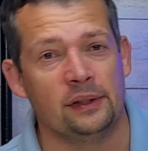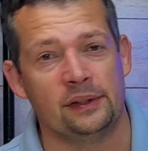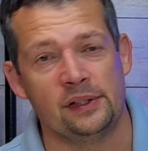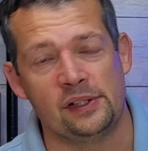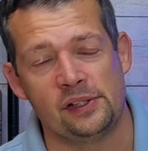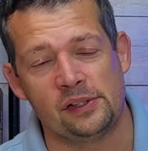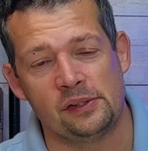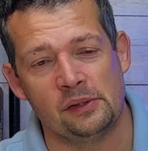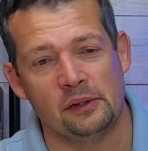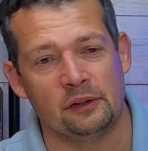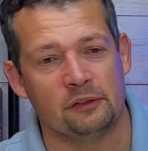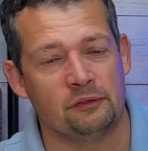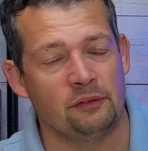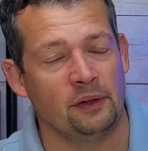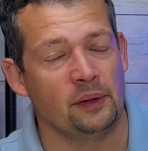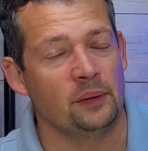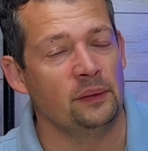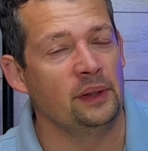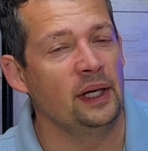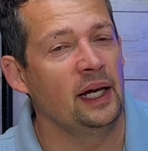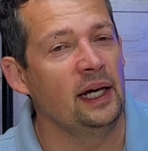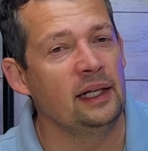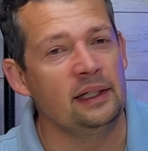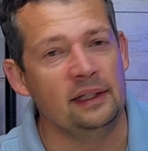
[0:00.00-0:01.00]
this software
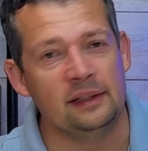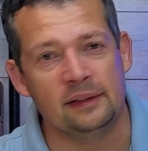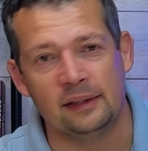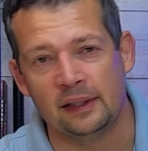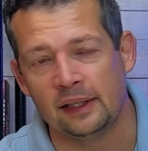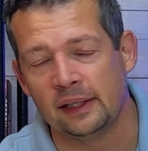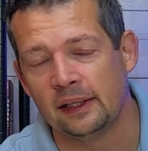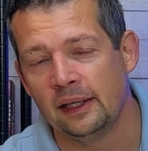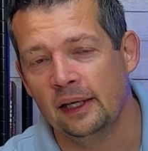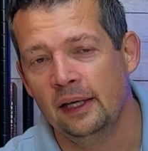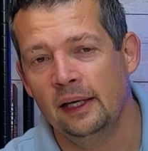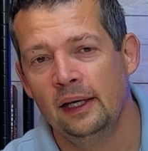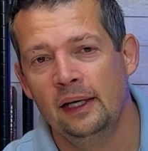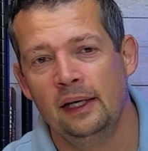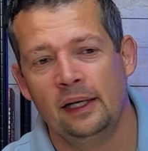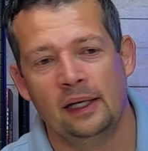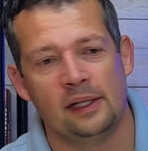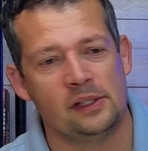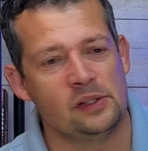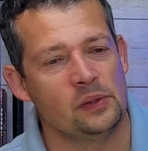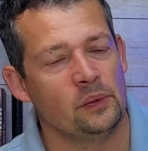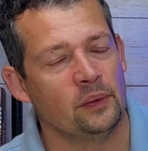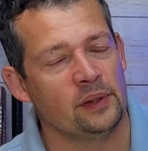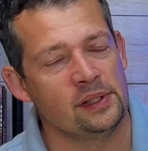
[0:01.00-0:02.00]
on anything
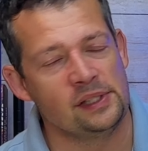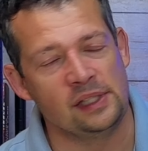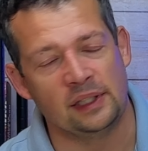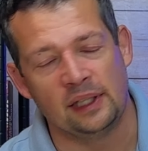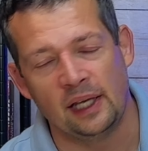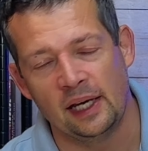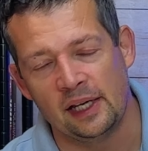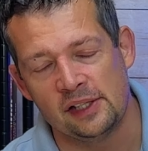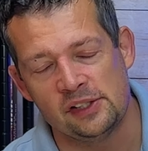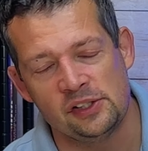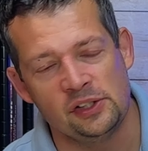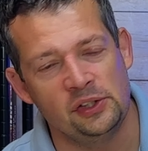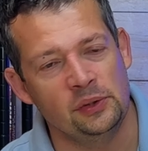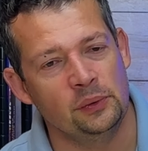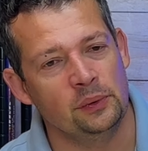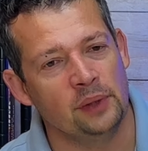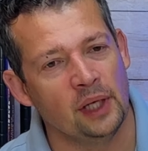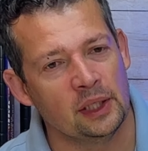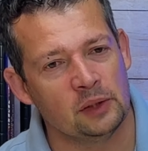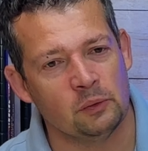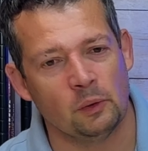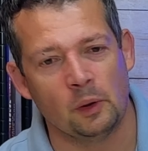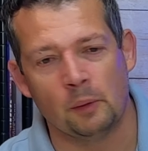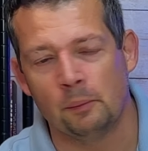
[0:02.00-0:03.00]
as long as it has two
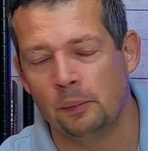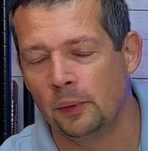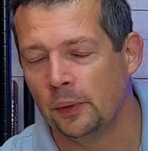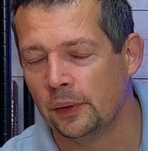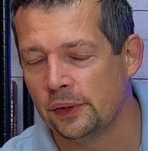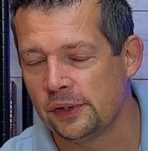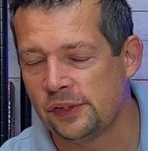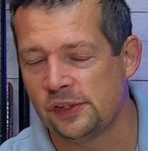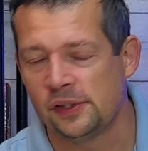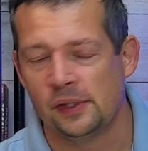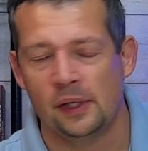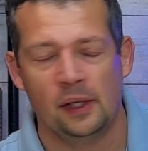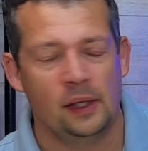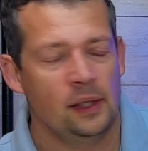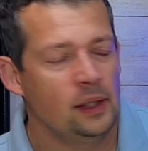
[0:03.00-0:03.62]
network ports.